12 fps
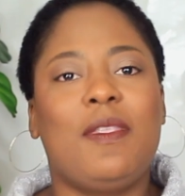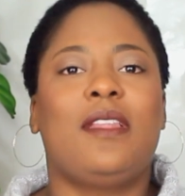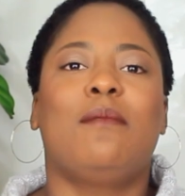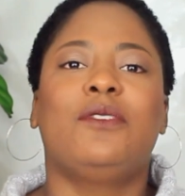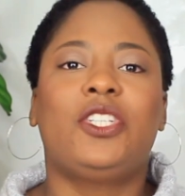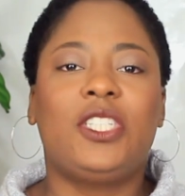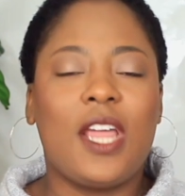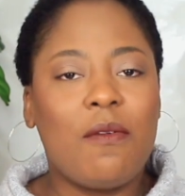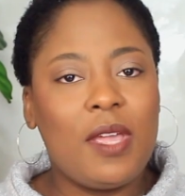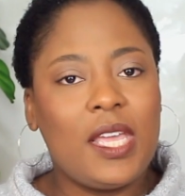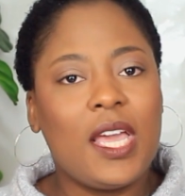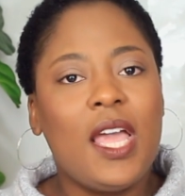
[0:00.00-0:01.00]
that I'm
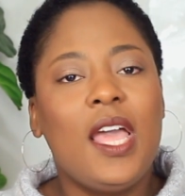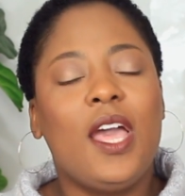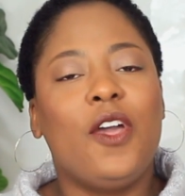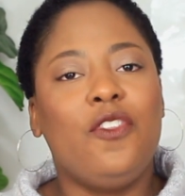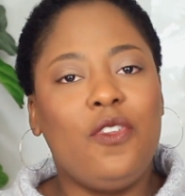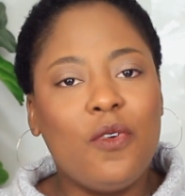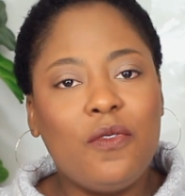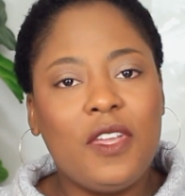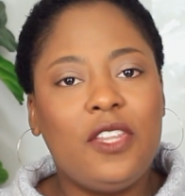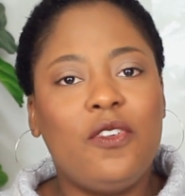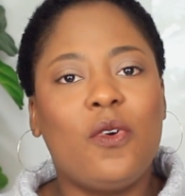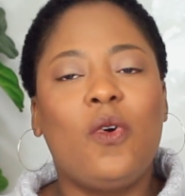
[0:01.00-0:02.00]
sharing a new
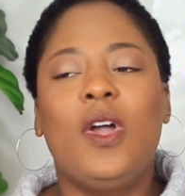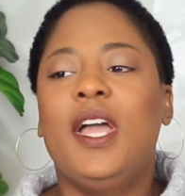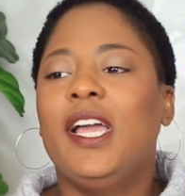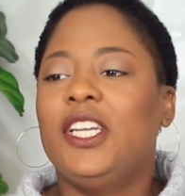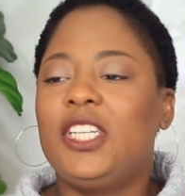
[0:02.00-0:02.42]
video.